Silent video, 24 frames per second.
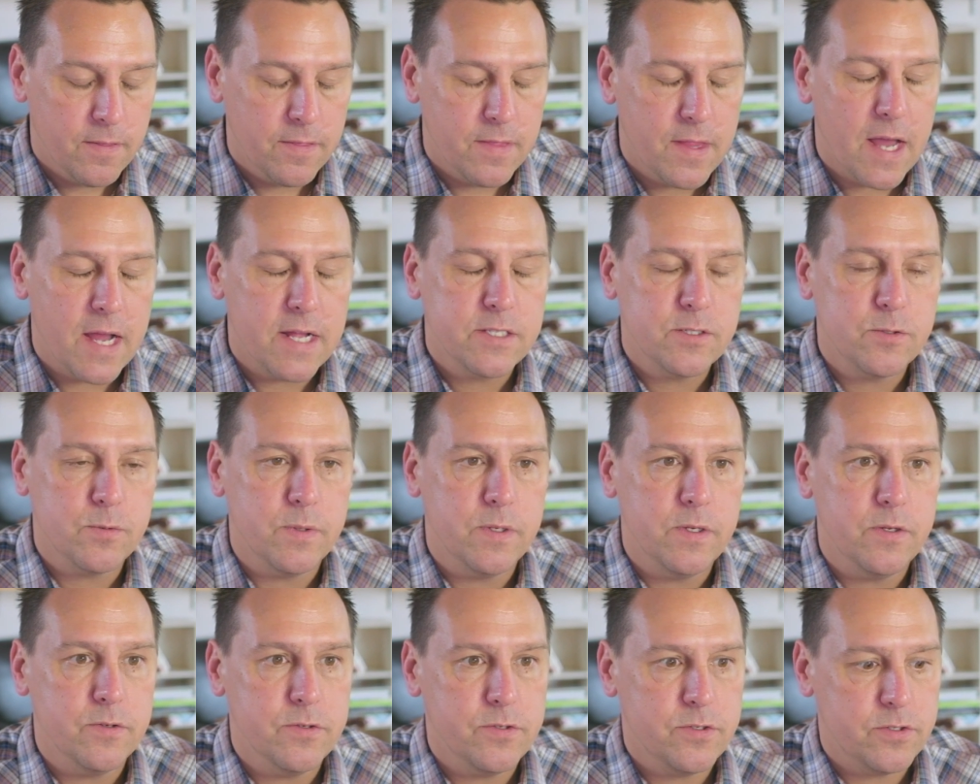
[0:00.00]
that's
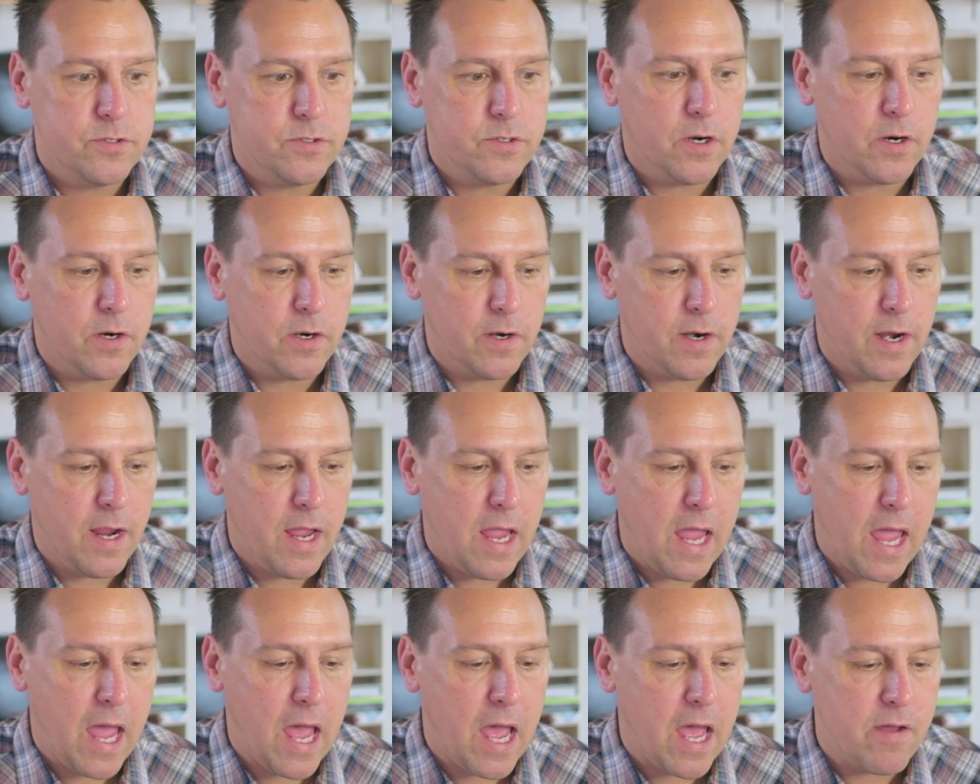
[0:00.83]
when you start
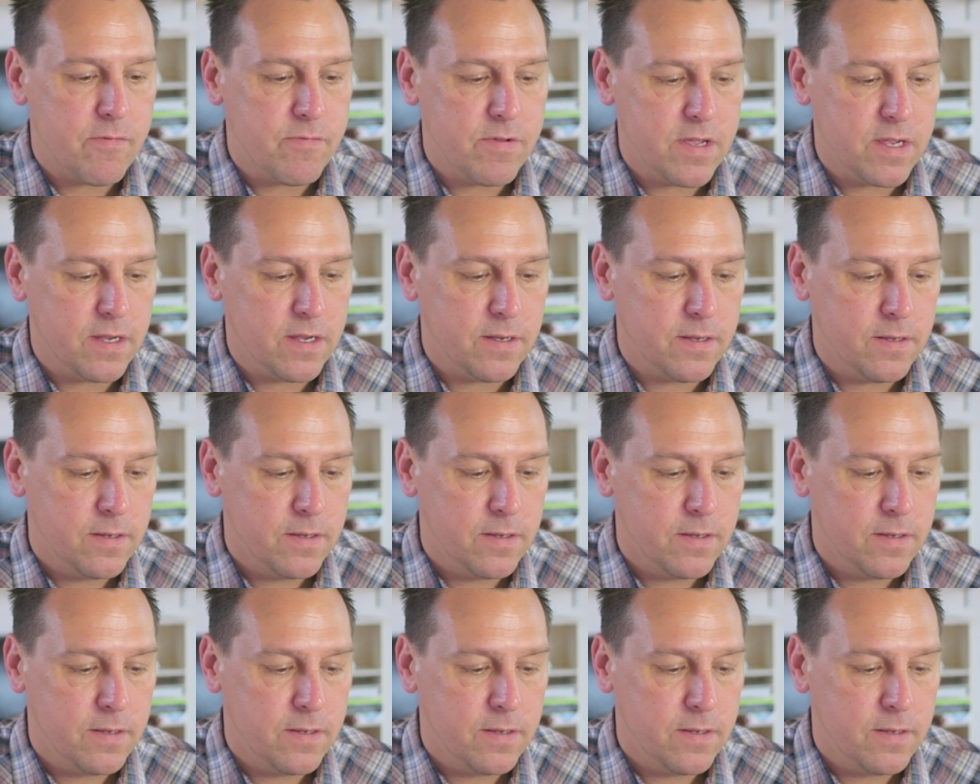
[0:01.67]
having